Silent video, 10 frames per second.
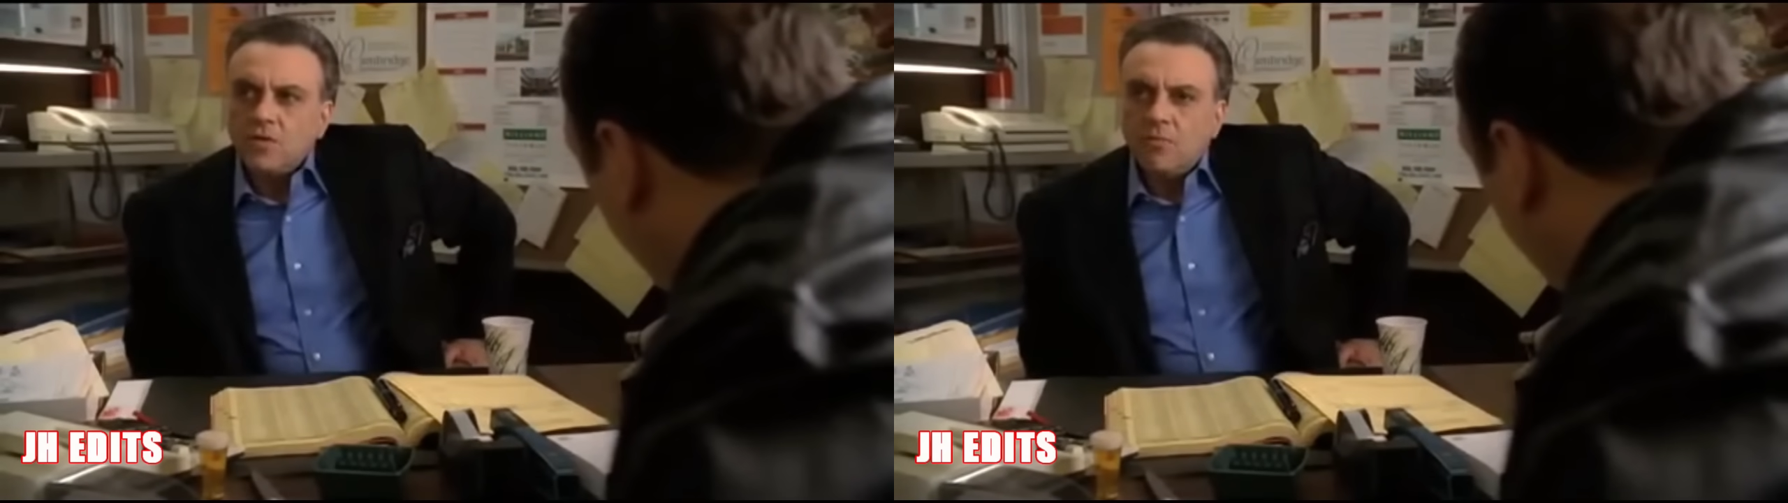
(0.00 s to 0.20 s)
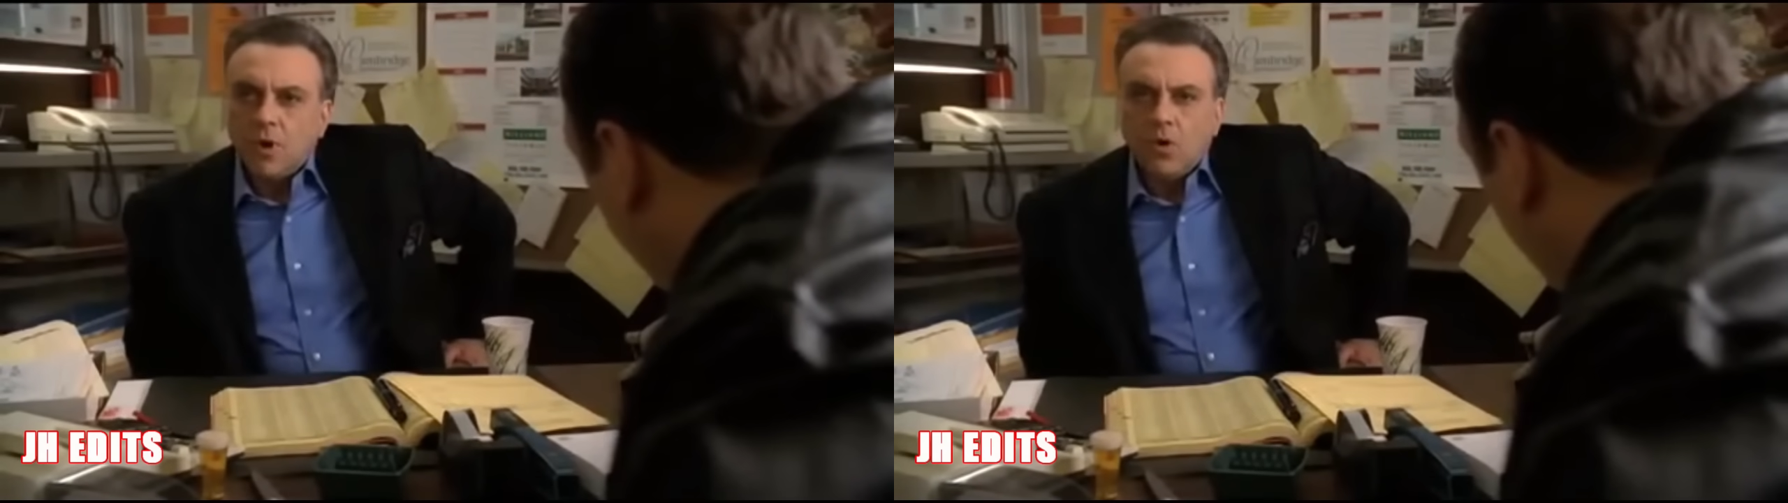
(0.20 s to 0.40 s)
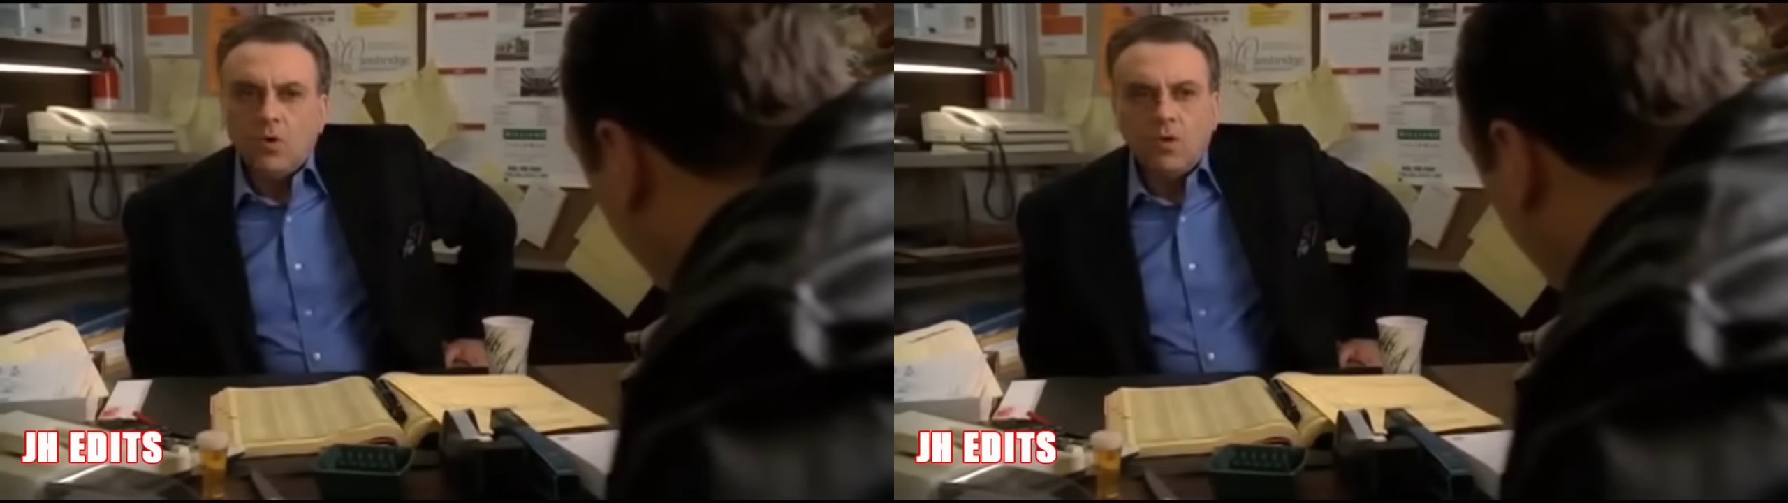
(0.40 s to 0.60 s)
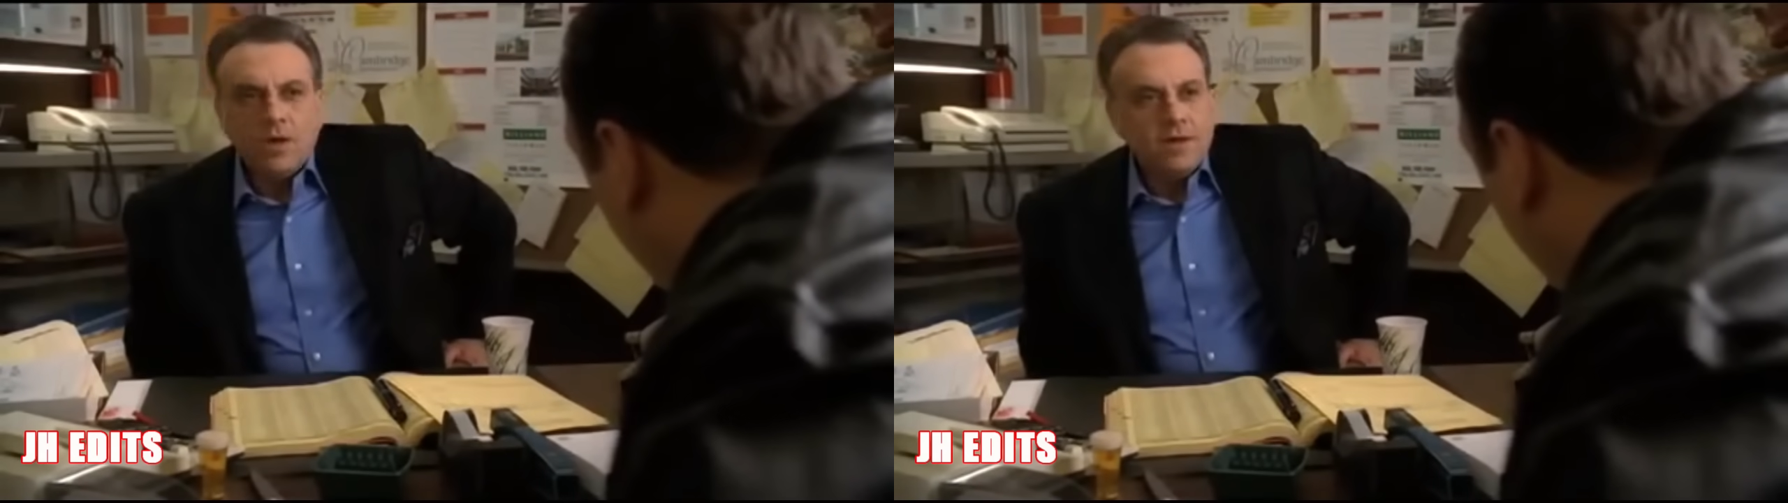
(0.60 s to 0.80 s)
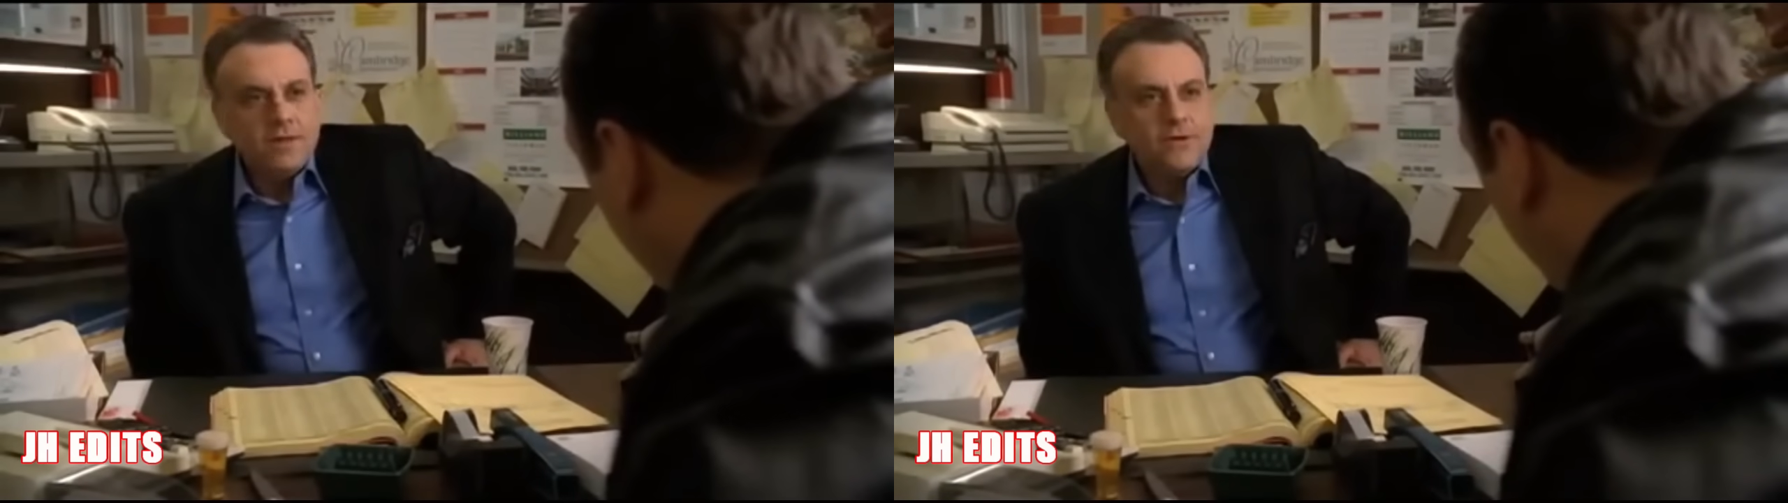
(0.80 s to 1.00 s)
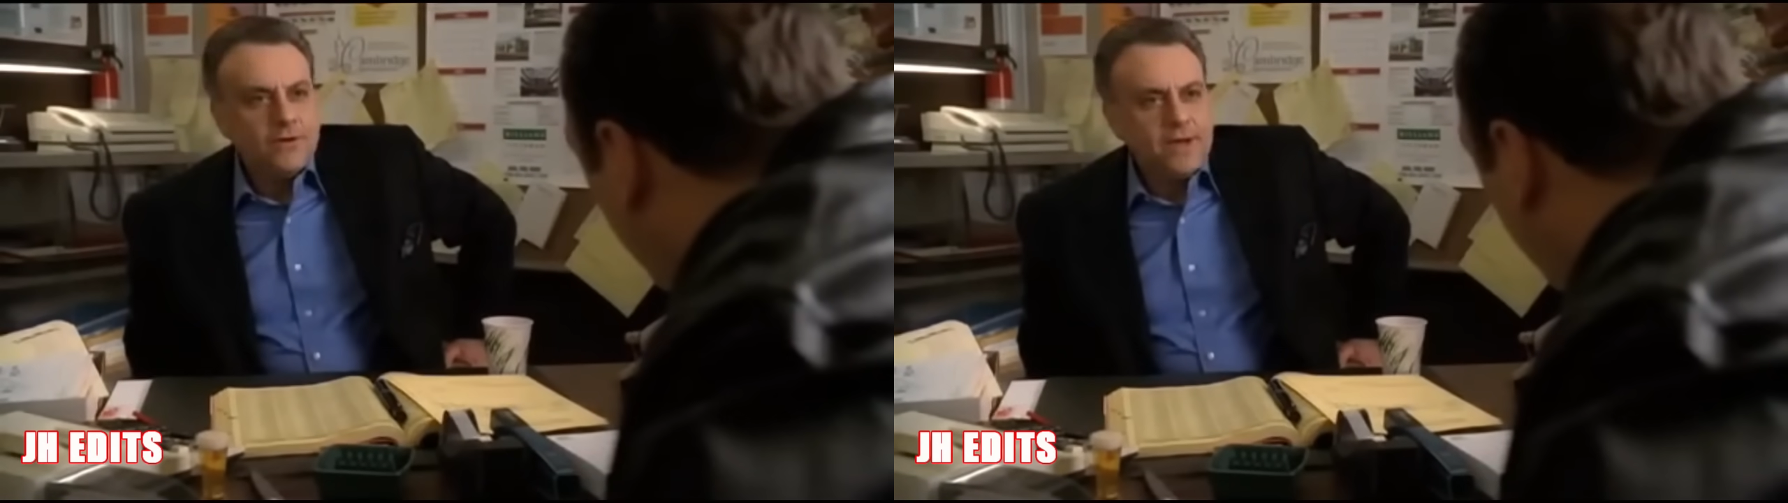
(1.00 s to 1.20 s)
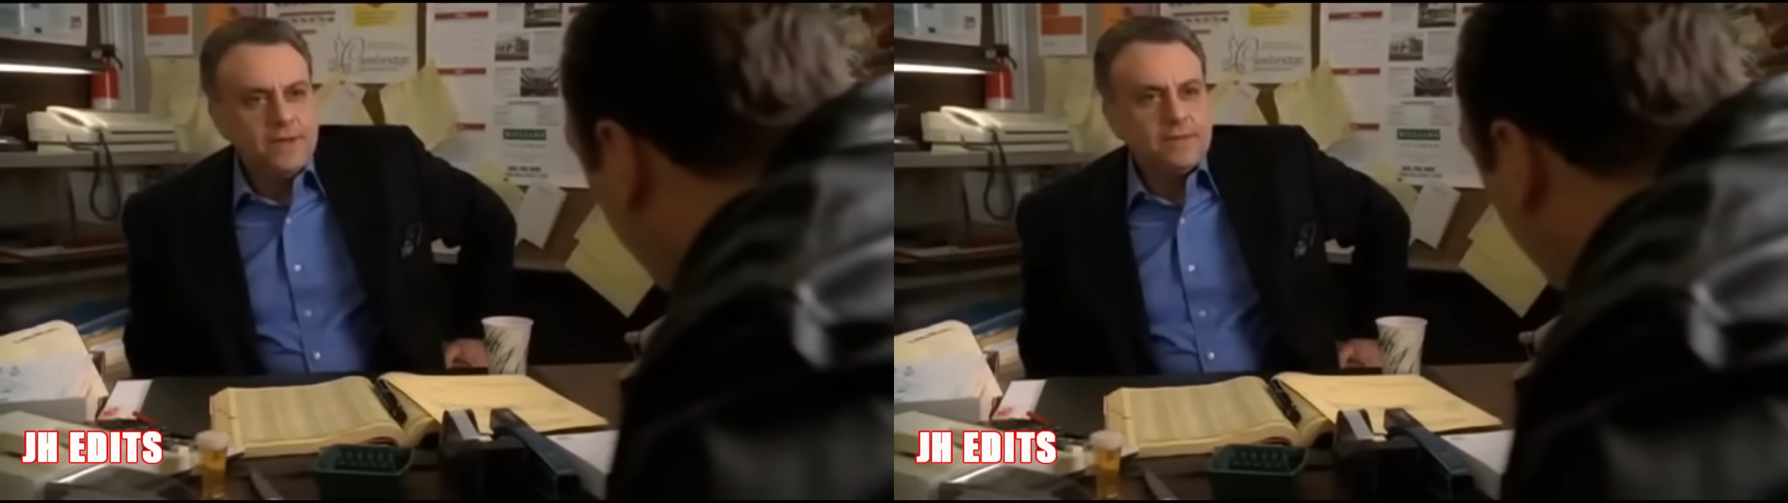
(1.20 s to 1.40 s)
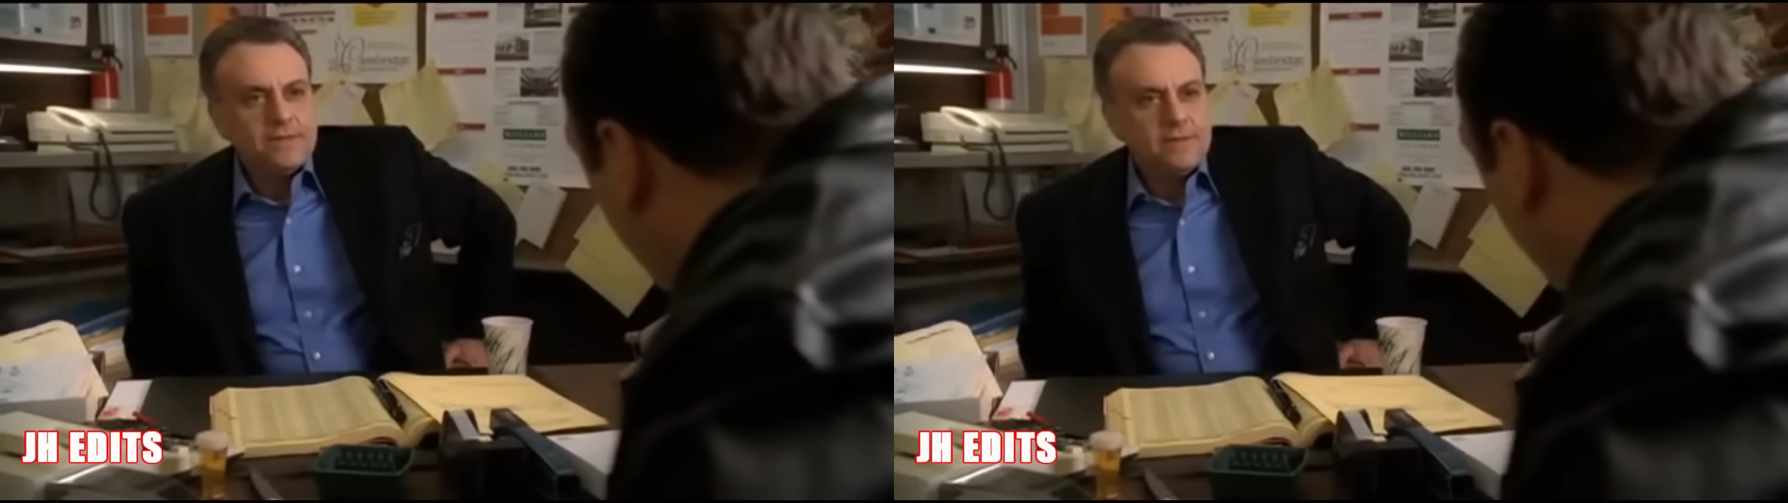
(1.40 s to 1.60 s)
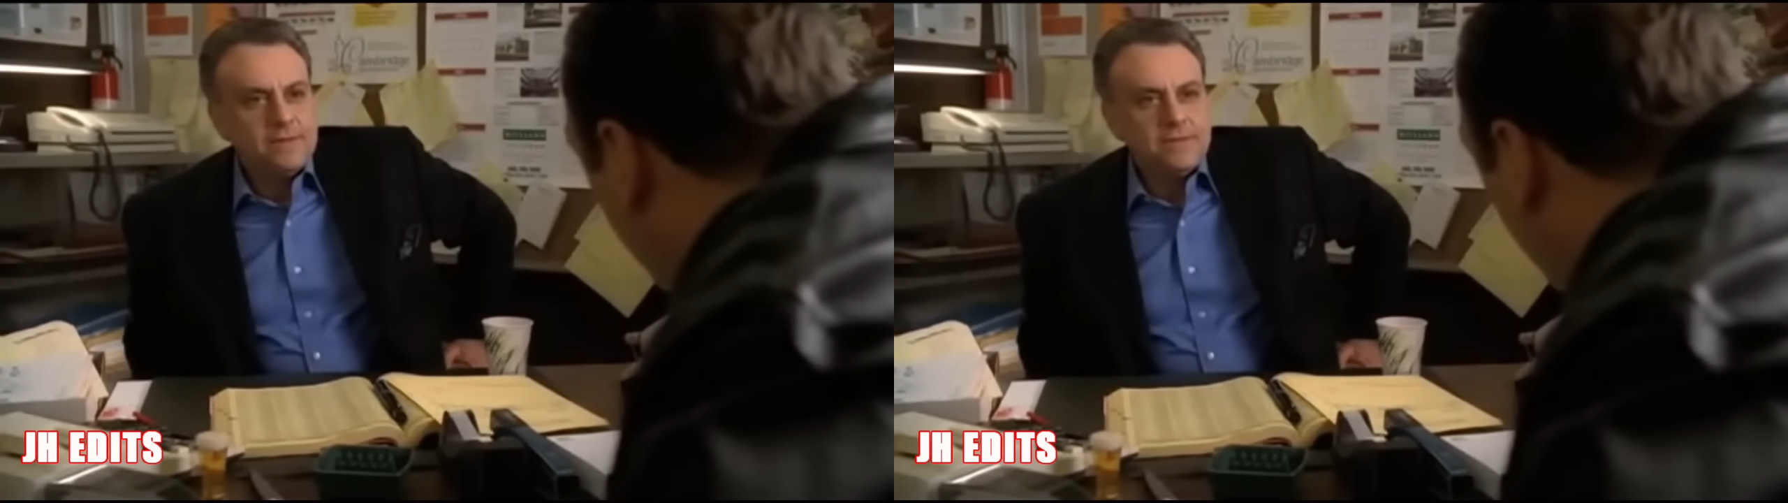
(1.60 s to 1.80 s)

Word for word: mole on her ass.